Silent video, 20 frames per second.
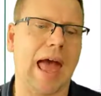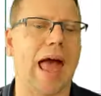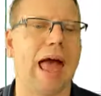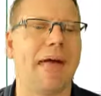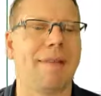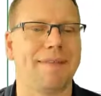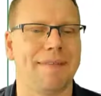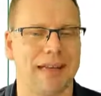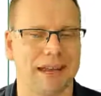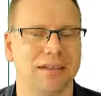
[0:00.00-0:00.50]

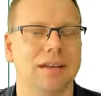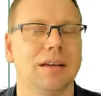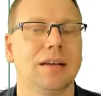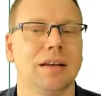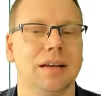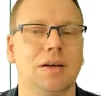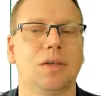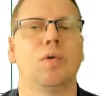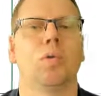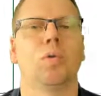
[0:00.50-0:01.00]
and that
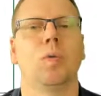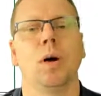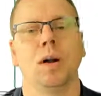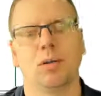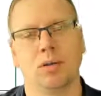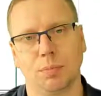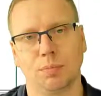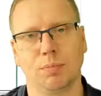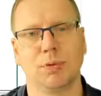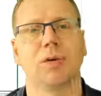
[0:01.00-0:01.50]

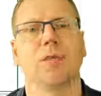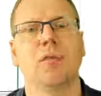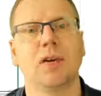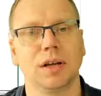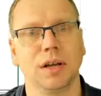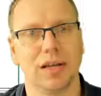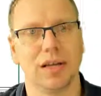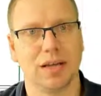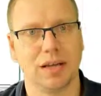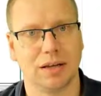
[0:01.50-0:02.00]
when you're
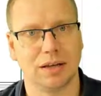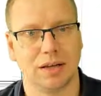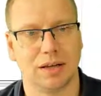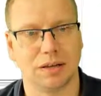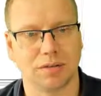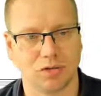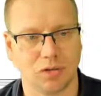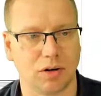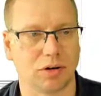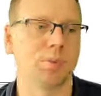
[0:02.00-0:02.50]
approving
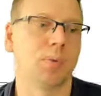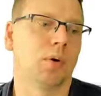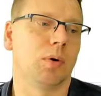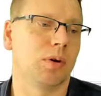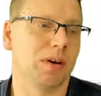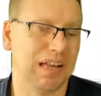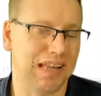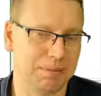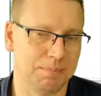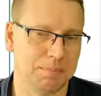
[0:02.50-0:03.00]
a
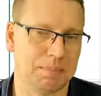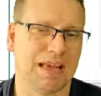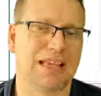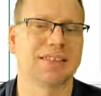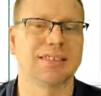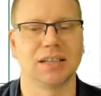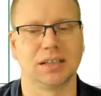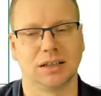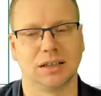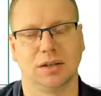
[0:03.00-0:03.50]
transport, it
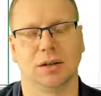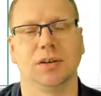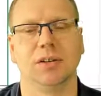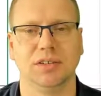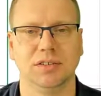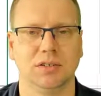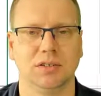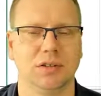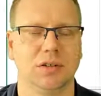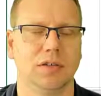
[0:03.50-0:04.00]
makes it a lot
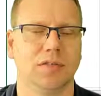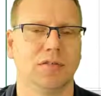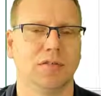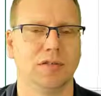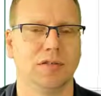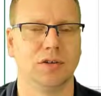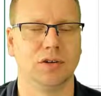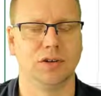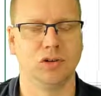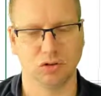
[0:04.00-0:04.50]
easier
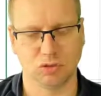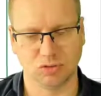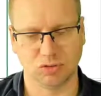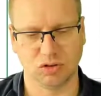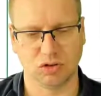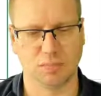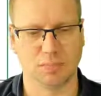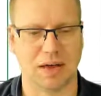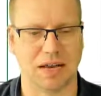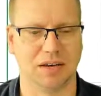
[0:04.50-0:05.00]
for you
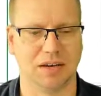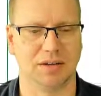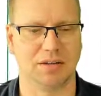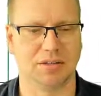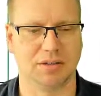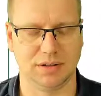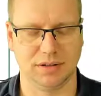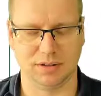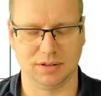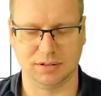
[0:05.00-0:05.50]
to
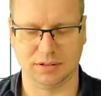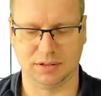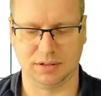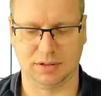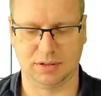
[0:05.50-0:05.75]
manage these